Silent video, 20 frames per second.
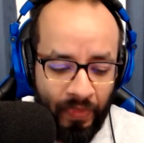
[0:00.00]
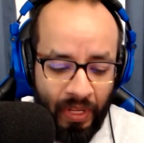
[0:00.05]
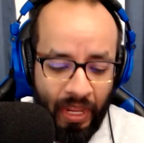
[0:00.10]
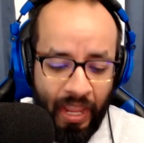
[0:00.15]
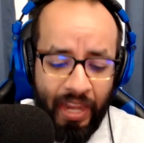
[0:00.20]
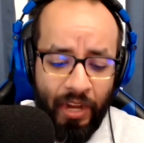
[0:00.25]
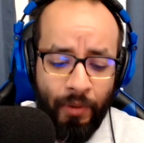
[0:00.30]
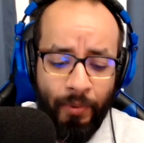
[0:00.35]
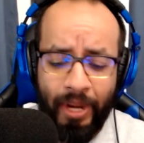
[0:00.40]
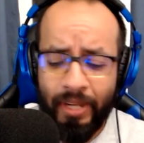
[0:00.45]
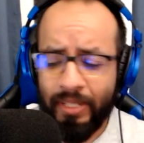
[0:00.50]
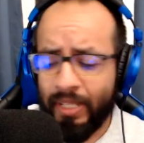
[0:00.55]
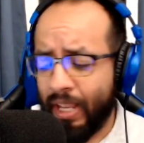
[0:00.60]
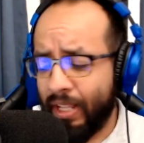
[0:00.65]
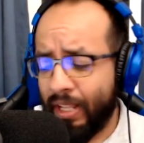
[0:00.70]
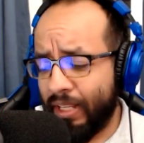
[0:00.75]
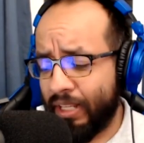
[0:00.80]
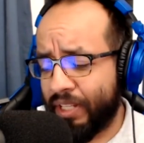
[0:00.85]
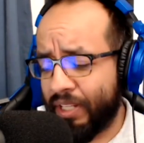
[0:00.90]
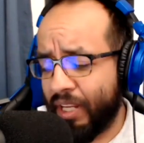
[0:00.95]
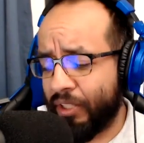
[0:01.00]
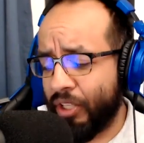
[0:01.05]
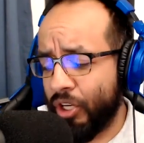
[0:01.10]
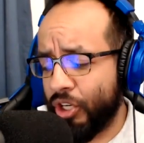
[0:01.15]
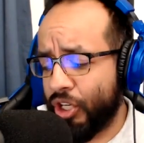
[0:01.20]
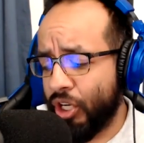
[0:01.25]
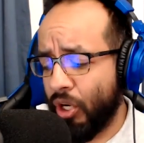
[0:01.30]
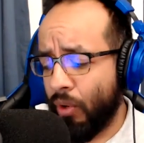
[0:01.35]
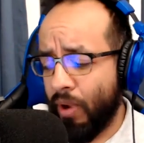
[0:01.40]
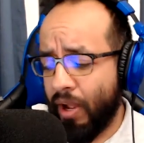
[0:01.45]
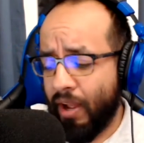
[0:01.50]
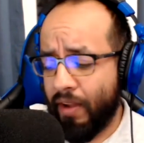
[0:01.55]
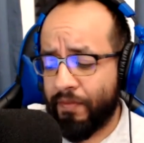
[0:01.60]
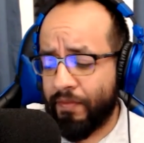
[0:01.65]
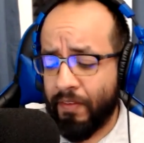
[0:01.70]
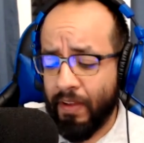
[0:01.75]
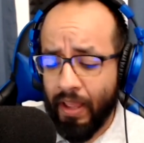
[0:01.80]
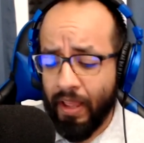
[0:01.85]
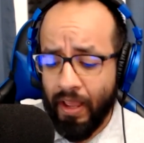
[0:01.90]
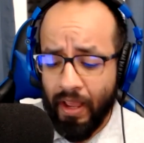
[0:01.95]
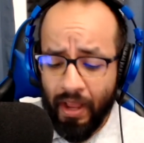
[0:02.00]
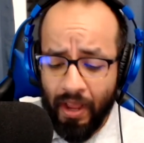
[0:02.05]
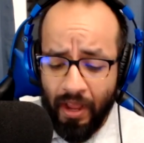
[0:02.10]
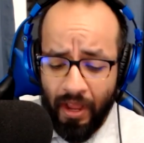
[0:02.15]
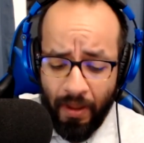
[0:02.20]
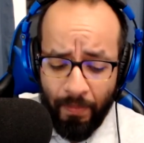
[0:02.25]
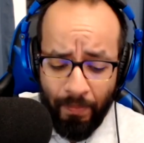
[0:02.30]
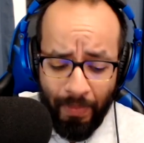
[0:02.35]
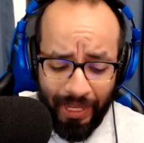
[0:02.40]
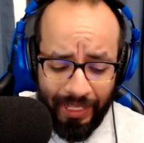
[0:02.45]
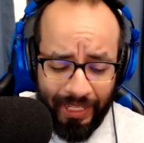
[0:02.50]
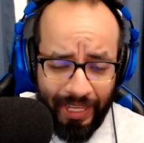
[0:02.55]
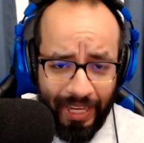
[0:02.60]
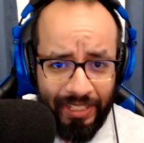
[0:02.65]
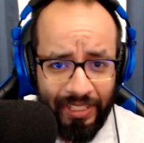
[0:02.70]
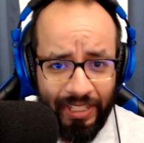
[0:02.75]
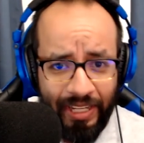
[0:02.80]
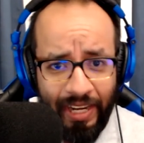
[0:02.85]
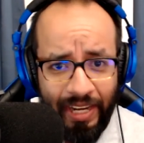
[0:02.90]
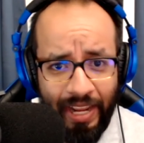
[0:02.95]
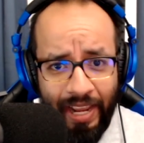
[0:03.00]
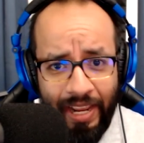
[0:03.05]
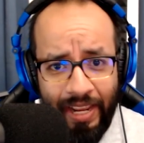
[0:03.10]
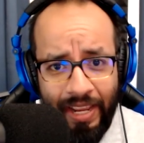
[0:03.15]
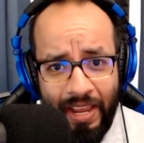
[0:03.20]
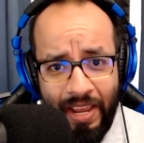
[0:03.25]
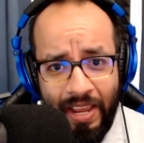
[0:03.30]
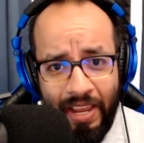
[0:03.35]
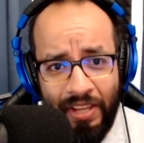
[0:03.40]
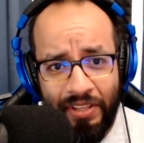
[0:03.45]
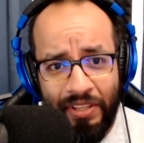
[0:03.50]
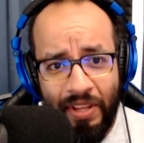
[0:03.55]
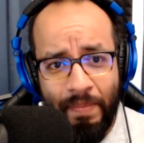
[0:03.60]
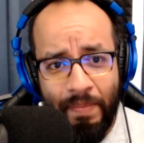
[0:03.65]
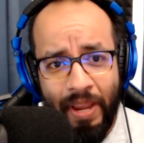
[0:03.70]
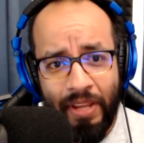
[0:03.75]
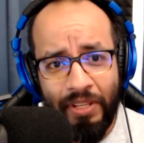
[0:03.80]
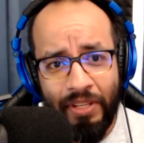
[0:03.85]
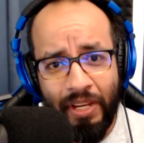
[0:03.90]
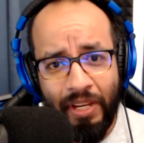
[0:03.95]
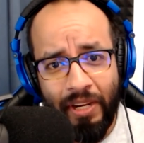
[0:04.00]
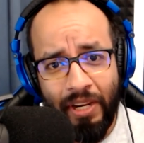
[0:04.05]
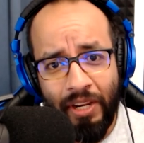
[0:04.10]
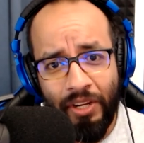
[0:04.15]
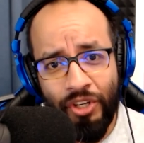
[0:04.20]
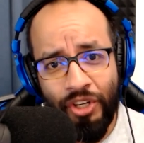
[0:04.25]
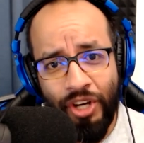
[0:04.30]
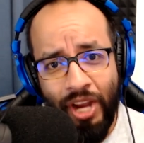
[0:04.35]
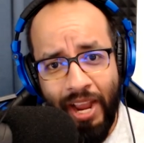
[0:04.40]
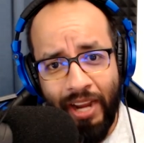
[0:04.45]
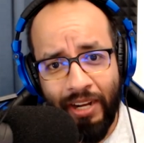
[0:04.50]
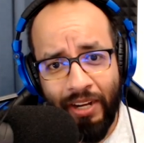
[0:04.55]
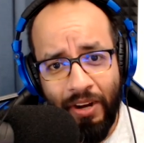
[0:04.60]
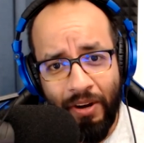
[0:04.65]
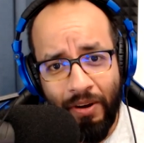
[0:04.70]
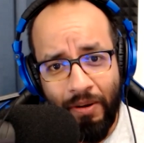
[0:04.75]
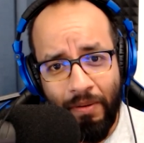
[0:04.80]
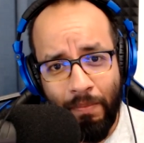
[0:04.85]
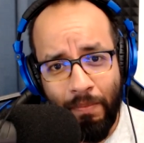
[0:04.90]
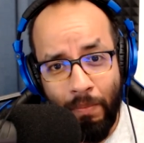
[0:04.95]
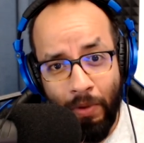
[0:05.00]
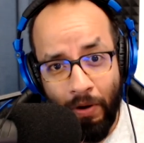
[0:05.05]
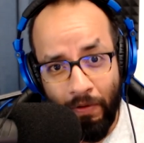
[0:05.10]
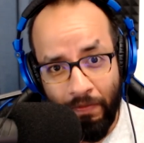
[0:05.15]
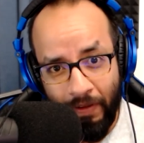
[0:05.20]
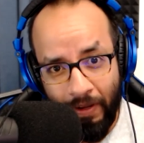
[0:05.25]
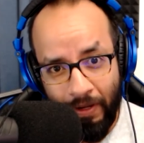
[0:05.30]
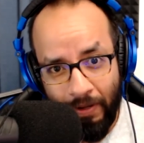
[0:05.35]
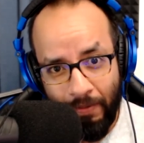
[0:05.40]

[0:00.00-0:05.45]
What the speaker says: Anyways, let's kick this show off. My guest today is the amazing Jack Murphy.